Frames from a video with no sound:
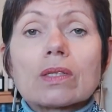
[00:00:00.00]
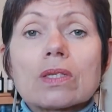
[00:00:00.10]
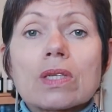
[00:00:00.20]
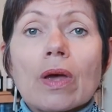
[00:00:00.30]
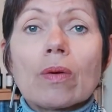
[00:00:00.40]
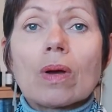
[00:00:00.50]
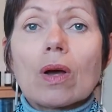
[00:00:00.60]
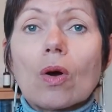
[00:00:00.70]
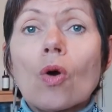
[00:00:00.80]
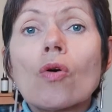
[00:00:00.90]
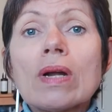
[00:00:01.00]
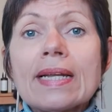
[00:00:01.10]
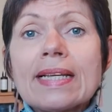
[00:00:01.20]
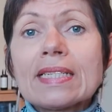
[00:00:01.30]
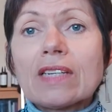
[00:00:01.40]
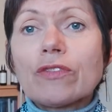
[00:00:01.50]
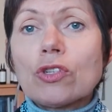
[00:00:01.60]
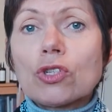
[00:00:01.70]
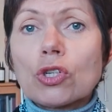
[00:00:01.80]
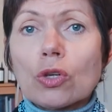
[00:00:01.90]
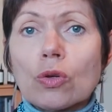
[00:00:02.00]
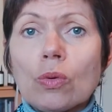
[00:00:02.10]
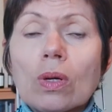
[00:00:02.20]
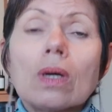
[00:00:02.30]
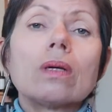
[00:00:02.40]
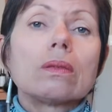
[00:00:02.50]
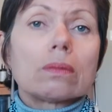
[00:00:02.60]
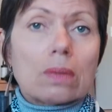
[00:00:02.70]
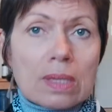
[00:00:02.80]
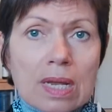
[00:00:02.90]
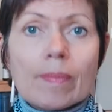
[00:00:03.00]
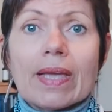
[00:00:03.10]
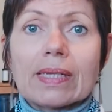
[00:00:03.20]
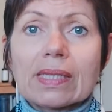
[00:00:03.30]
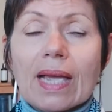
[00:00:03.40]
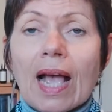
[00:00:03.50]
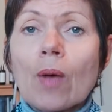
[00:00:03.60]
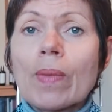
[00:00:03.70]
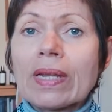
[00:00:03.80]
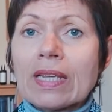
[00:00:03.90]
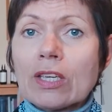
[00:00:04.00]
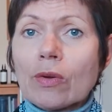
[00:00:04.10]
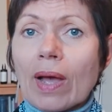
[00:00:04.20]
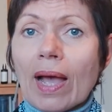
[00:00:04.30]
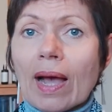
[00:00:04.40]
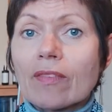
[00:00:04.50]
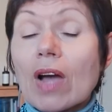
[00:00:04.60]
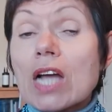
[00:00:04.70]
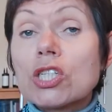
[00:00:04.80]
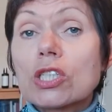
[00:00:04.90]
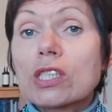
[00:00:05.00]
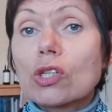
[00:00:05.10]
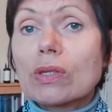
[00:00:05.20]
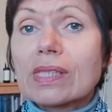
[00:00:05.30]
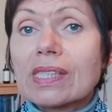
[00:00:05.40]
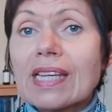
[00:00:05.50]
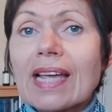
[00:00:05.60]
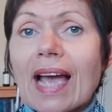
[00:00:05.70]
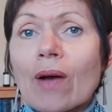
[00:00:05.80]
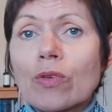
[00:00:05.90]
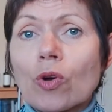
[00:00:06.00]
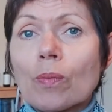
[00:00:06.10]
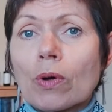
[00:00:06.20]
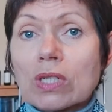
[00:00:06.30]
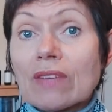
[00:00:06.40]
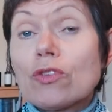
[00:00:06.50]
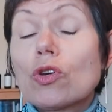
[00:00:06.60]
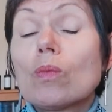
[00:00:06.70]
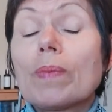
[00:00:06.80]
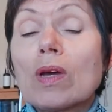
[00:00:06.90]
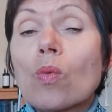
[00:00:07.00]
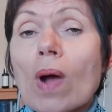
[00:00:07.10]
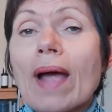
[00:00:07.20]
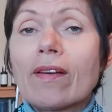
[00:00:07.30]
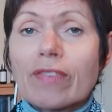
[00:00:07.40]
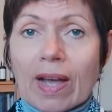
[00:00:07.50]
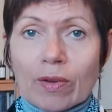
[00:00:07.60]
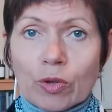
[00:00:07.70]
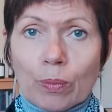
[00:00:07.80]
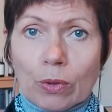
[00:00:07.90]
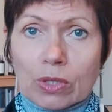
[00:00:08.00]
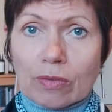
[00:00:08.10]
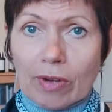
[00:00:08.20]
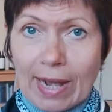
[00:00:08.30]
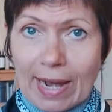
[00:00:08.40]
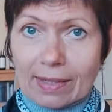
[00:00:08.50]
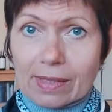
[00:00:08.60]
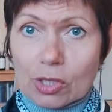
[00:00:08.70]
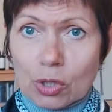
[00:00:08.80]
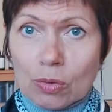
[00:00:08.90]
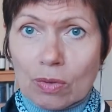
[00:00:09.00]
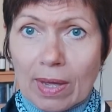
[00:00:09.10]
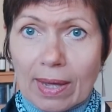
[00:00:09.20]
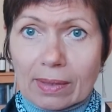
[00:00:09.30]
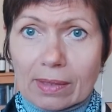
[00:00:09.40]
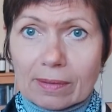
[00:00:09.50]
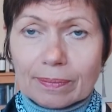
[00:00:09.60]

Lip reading: So, or at least if you do, limit how many you have and just sort of see how your body, if you can be aware of how your body reacts to that.